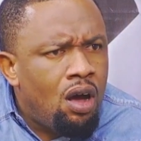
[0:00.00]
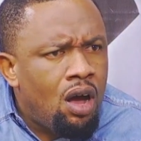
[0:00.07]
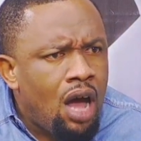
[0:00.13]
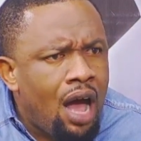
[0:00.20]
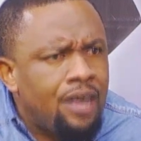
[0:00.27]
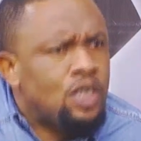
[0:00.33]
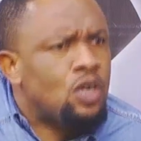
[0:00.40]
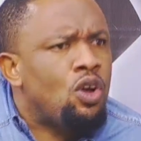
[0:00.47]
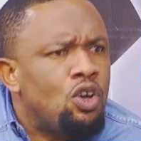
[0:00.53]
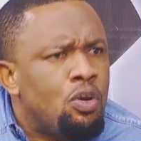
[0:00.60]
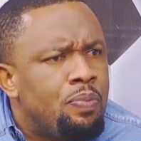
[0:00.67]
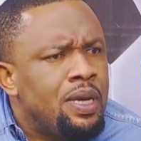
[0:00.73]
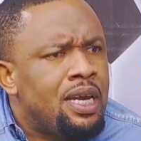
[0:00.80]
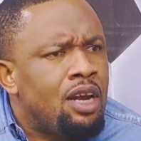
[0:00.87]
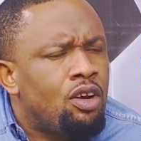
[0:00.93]
Yes, so
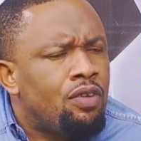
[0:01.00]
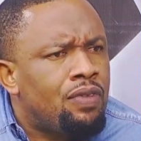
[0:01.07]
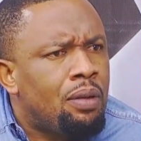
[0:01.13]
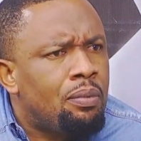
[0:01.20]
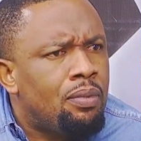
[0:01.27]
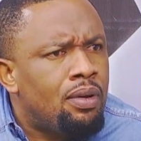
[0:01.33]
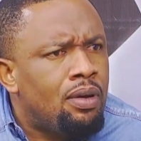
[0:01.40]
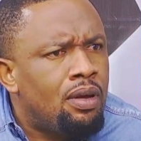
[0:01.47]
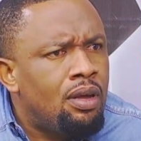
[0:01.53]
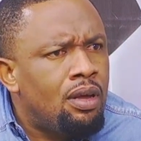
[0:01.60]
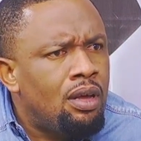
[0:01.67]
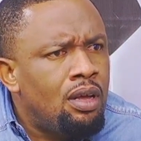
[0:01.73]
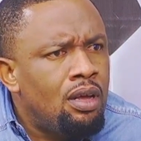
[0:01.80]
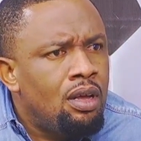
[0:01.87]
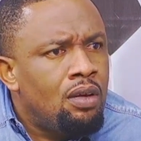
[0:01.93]
he can get a
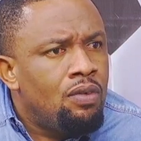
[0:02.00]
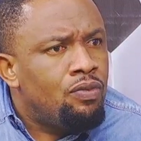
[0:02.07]
rematch somewhere.